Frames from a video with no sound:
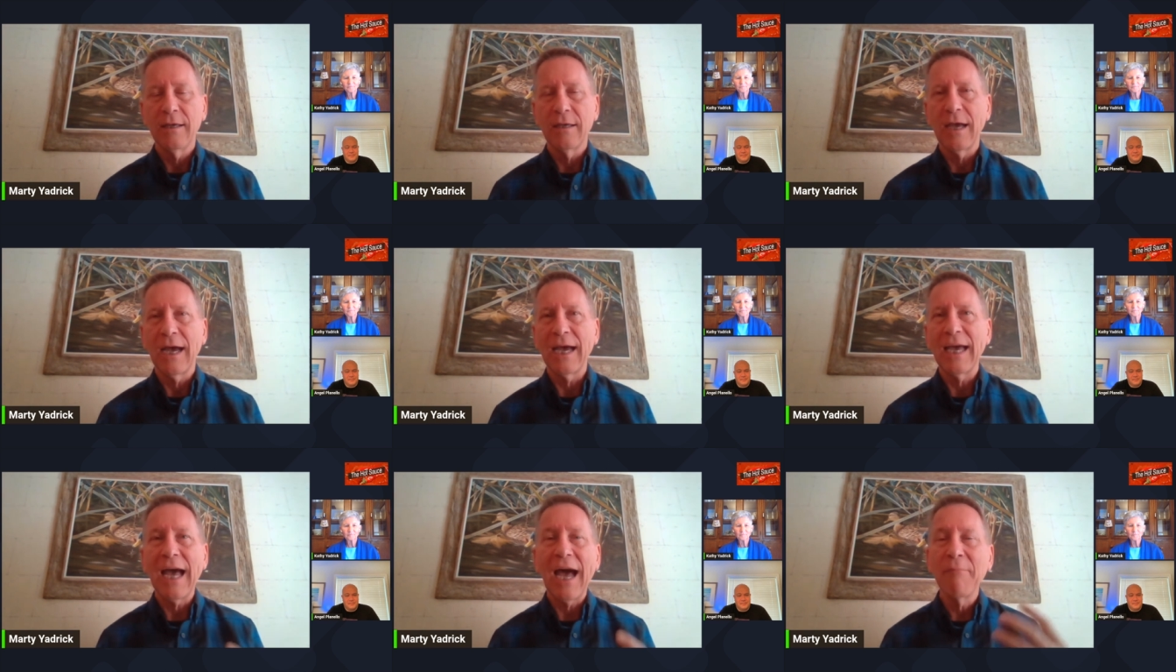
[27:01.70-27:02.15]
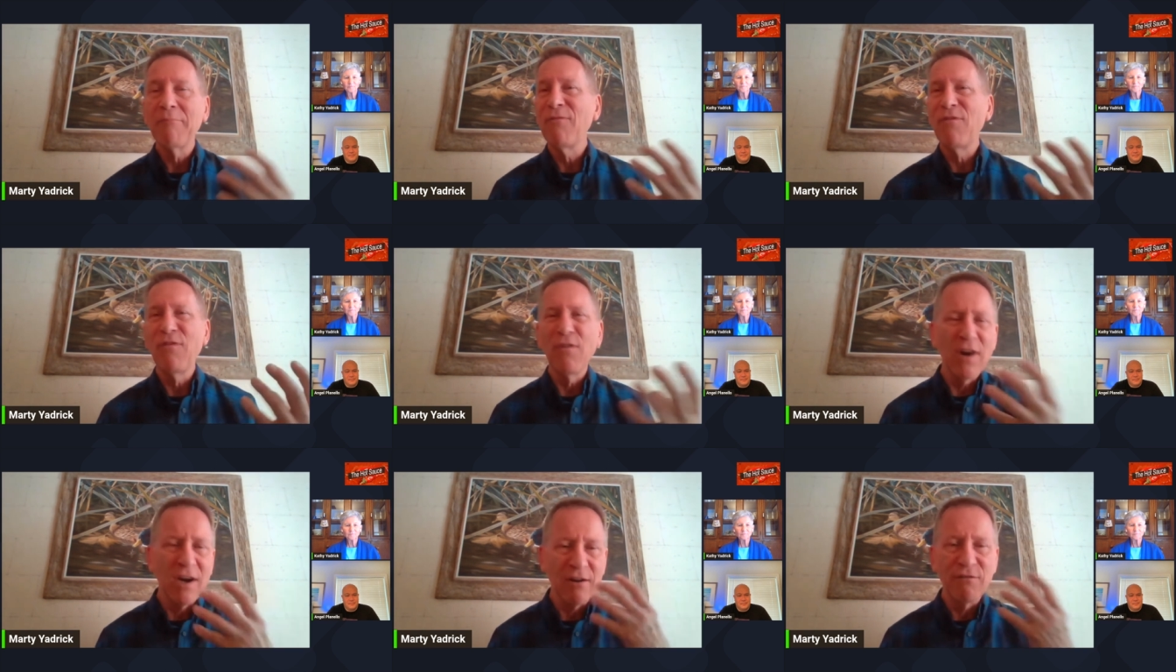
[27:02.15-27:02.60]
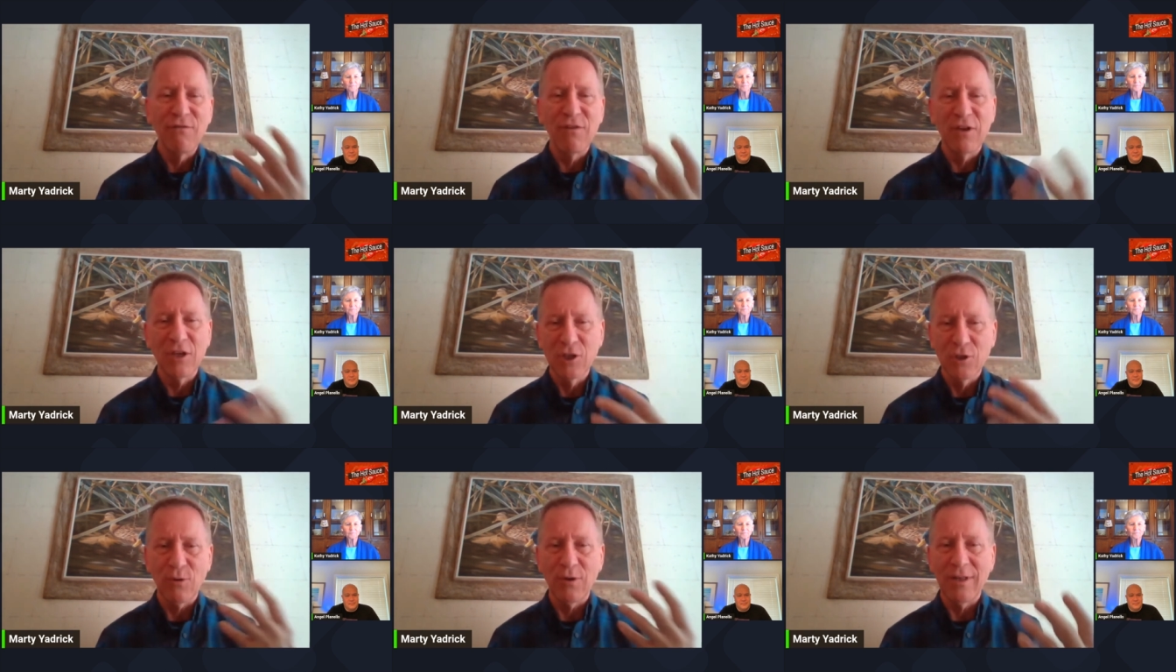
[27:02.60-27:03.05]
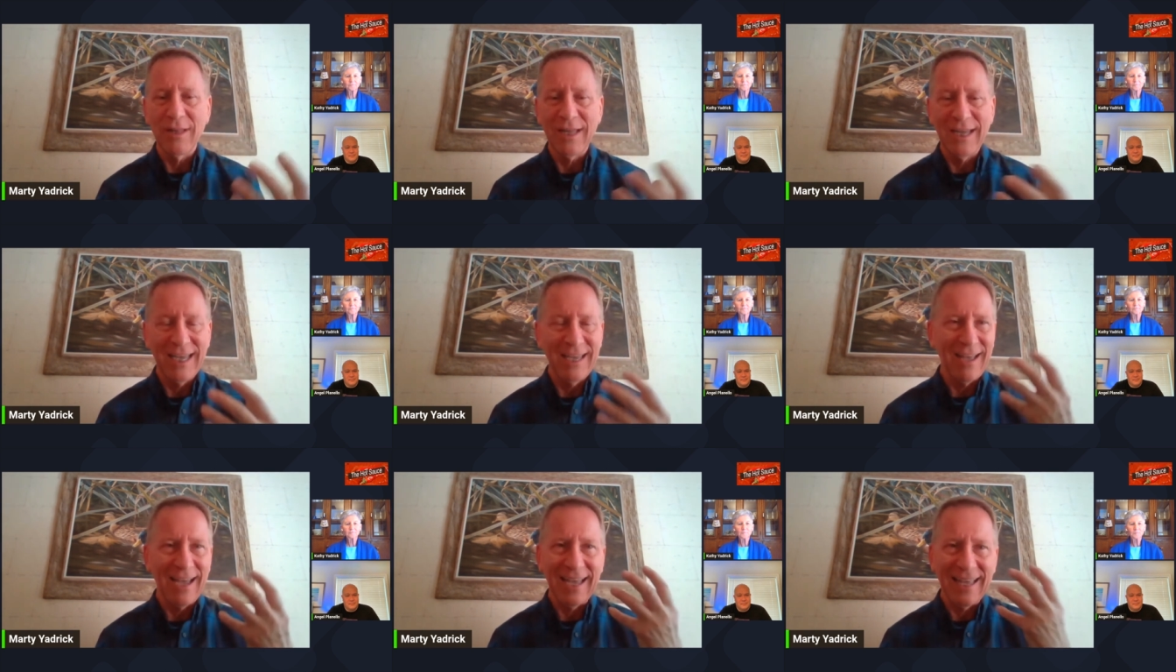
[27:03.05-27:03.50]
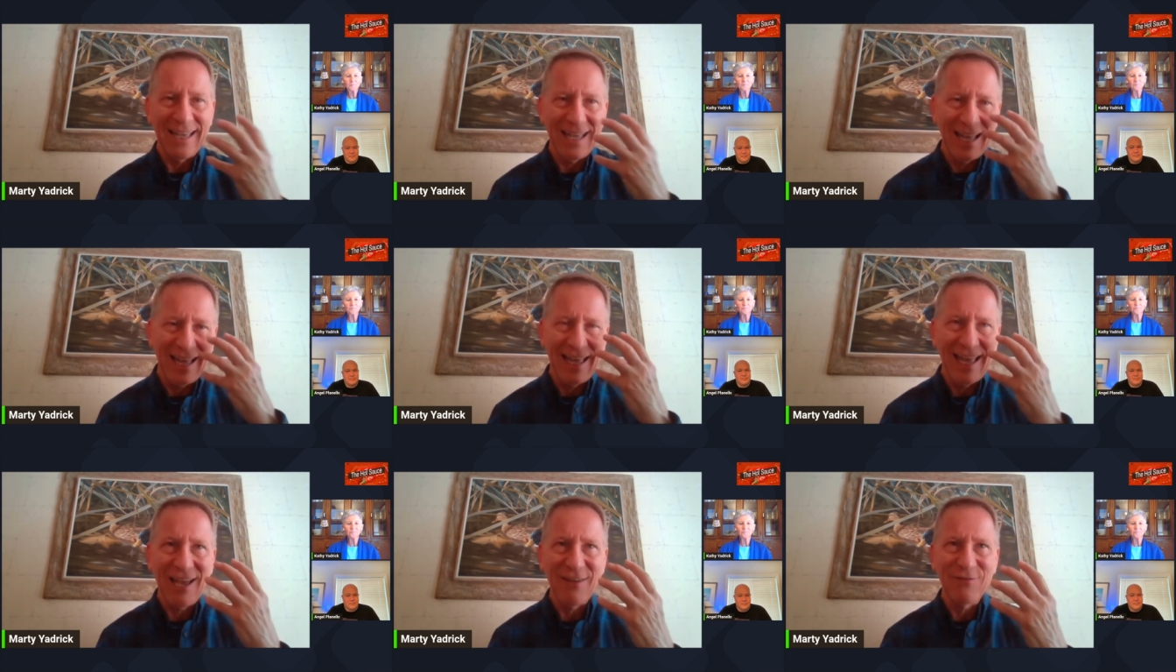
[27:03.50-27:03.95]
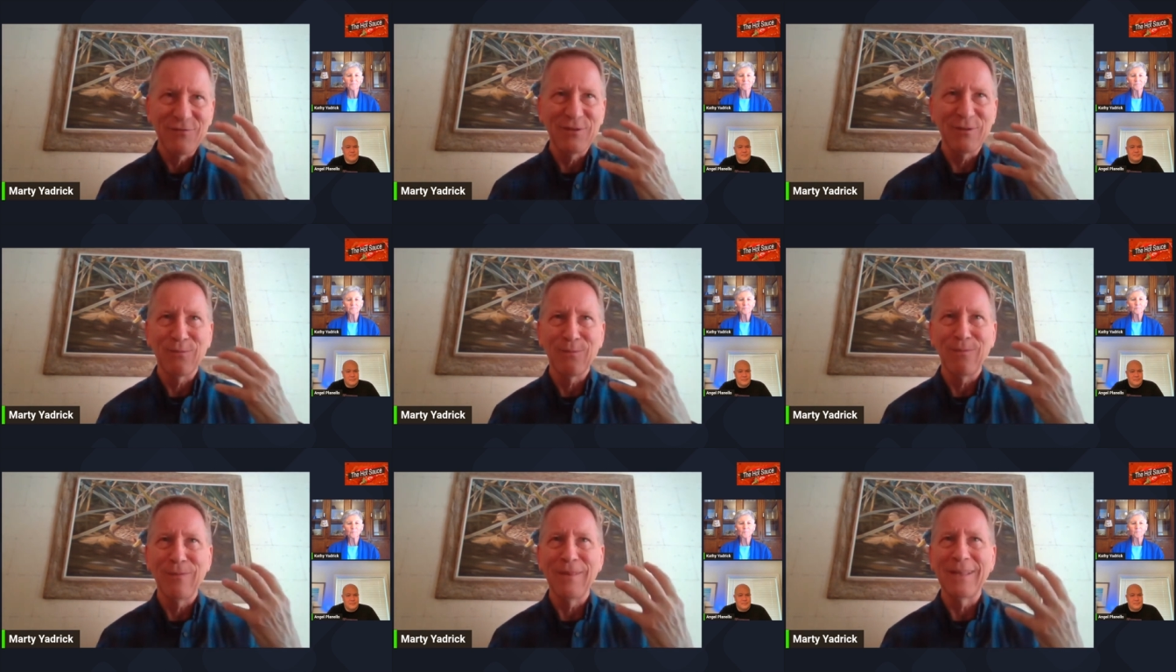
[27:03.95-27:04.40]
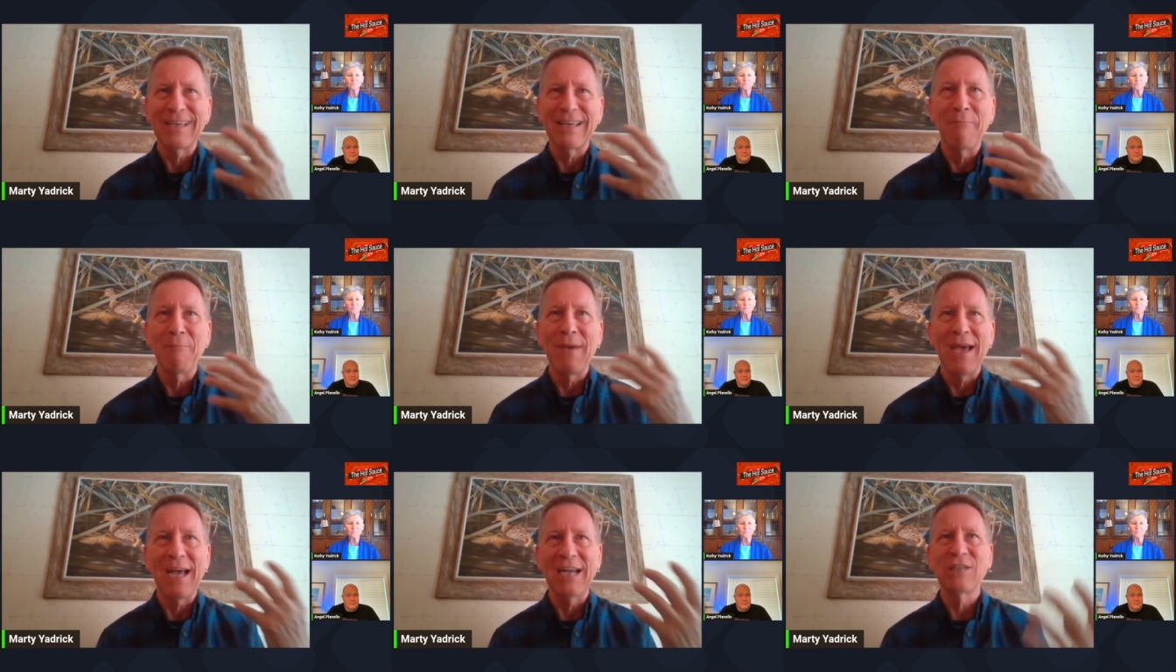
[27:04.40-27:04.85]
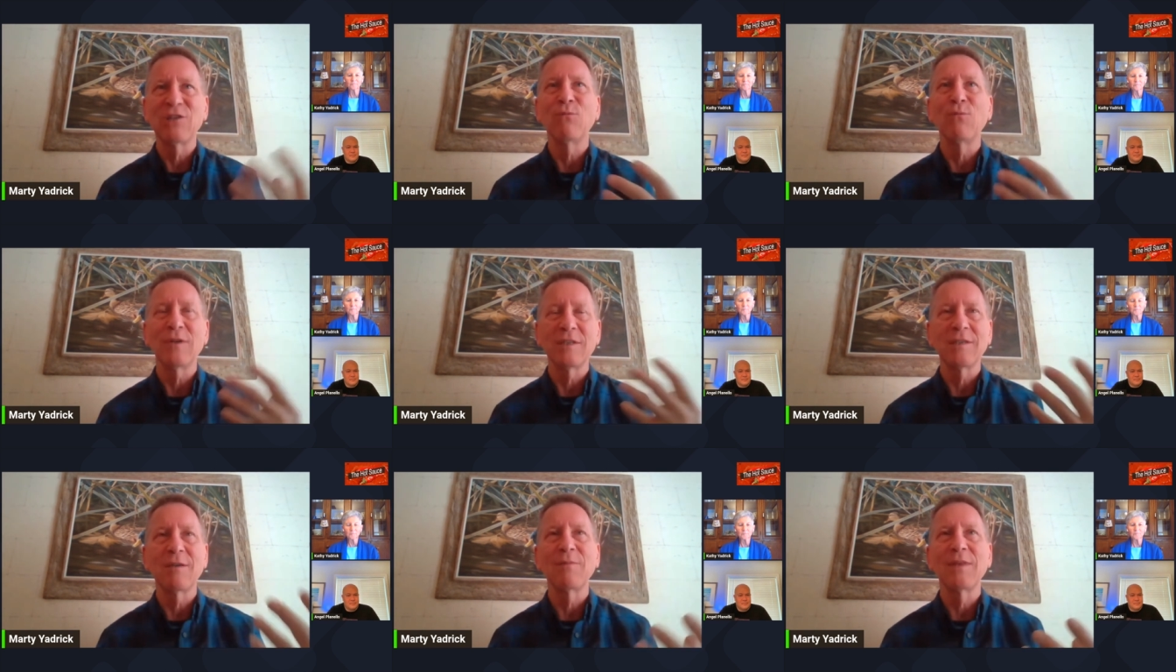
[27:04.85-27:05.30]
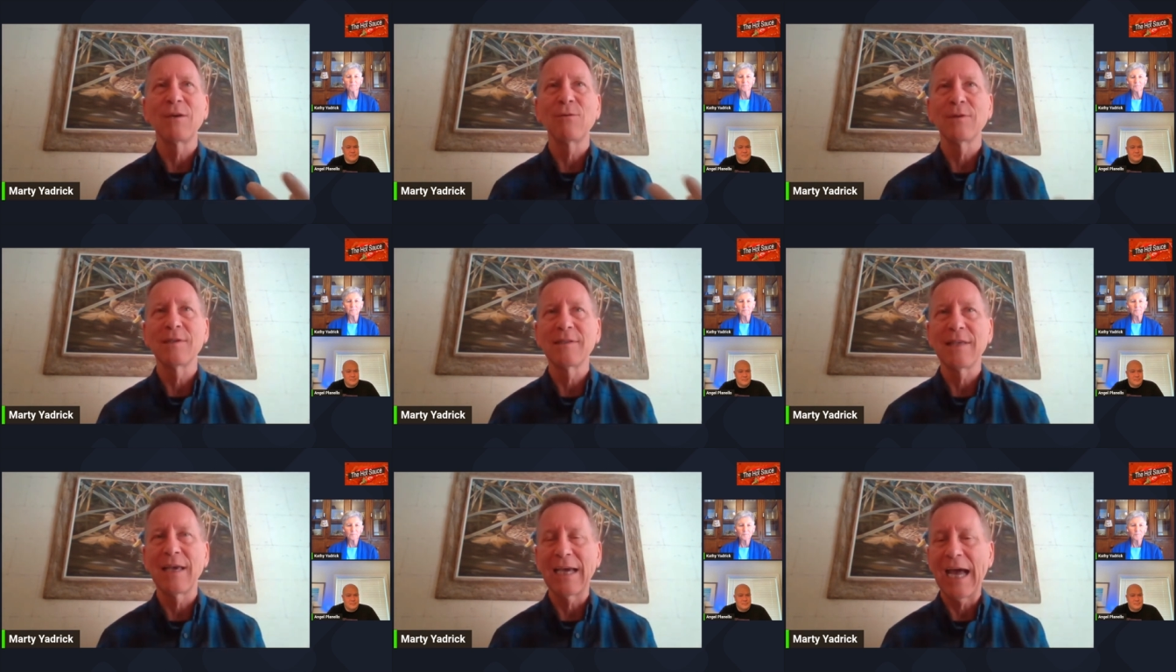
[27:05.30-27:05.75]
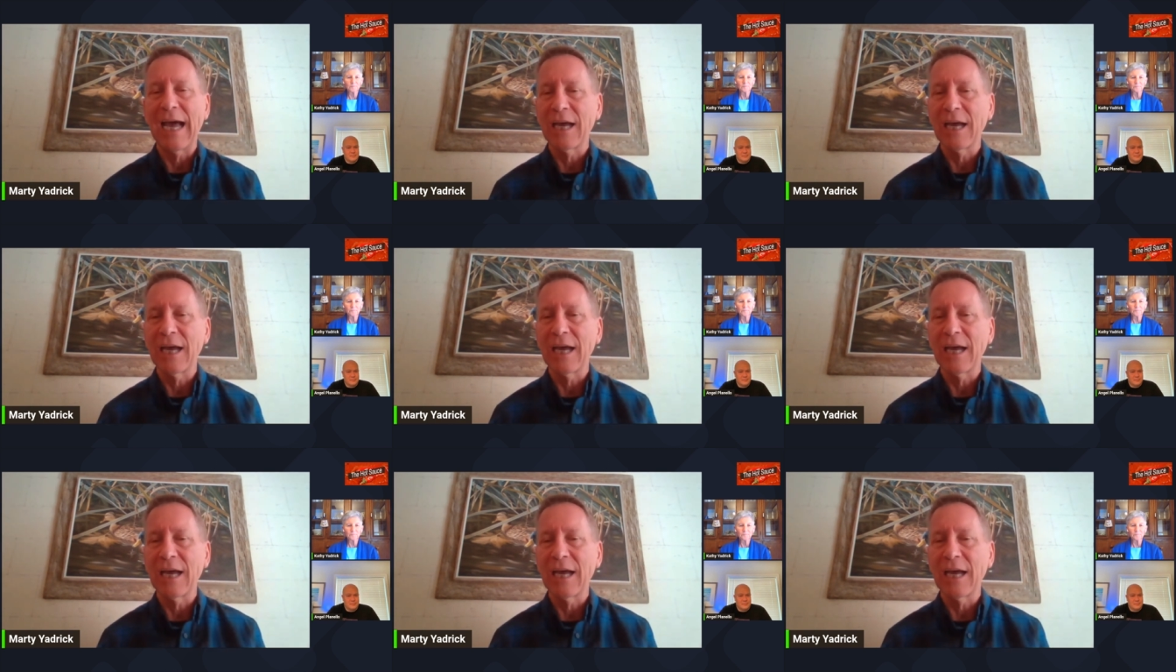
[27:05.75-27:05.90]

I'm very visual. I have to like imagine what something was like.